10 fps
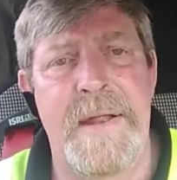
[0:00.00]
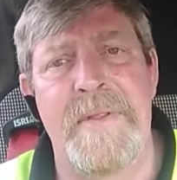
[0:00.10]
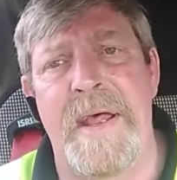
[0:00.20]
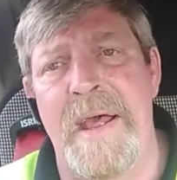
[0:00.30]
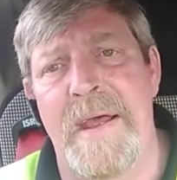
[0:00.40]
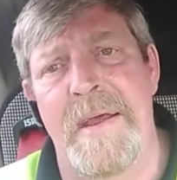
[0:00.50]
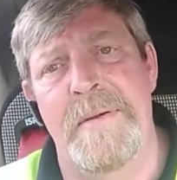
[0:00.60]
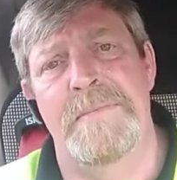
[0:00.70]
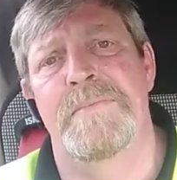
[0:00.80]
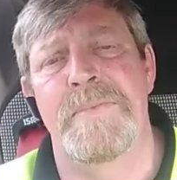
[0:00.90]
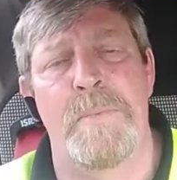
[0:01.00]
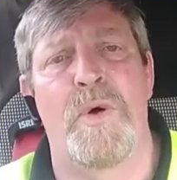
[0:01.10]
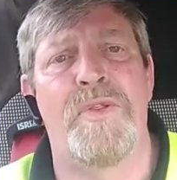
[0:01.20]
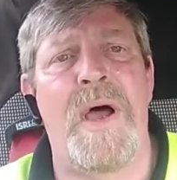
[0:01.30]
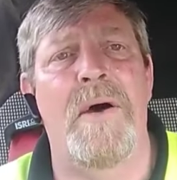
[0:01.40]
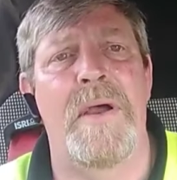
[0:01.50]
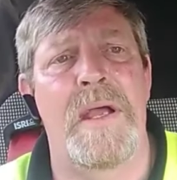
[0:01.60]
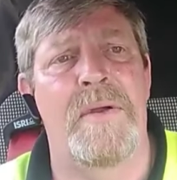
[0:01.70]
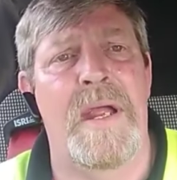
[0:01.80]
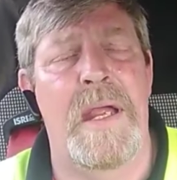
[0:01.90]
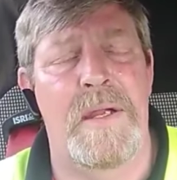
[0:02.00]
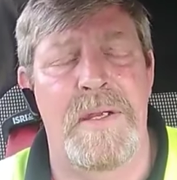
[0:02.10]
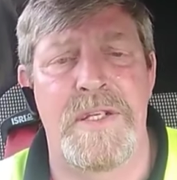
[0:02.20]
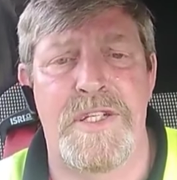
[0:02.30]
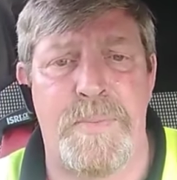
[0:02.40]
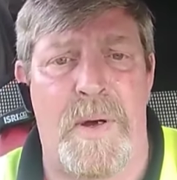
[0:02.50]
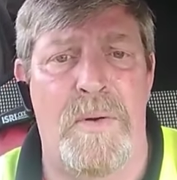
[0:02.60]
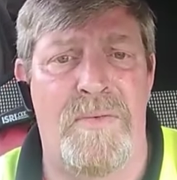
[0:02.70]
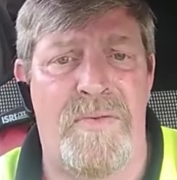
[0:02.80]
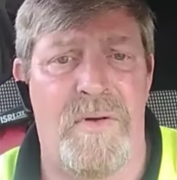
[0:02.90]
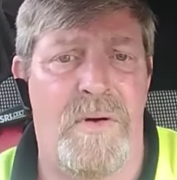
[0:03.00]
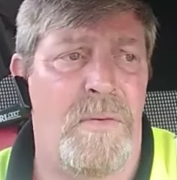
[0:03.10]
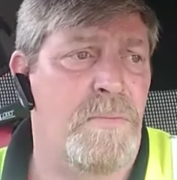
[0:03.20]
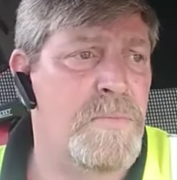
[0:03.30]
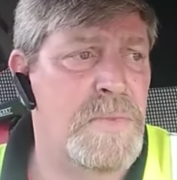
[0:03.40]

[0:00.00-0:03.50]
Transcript: the, the mortality rate sprung from